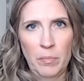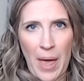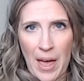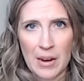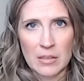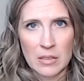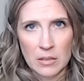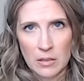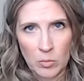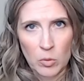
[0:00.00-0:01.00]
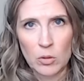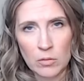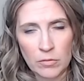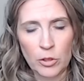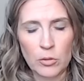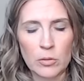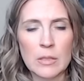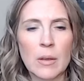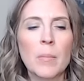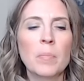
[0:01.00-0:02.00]
bagged kibble
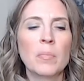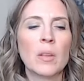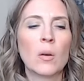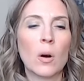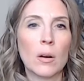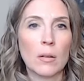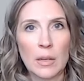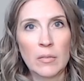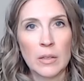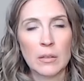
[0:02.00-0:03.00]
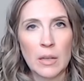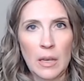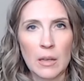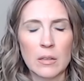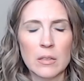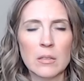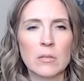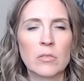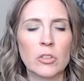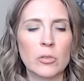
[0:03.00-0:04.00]
foods or even canned
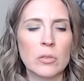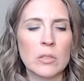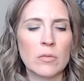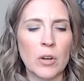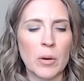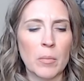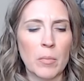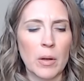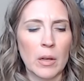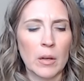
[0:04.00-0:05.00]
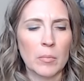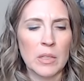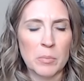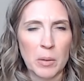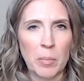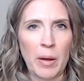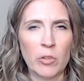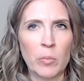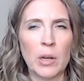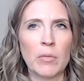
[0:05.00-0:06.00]
foods from um, these big
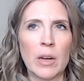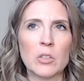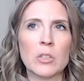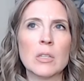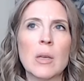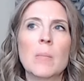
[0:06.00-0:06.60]
pet food manufacturers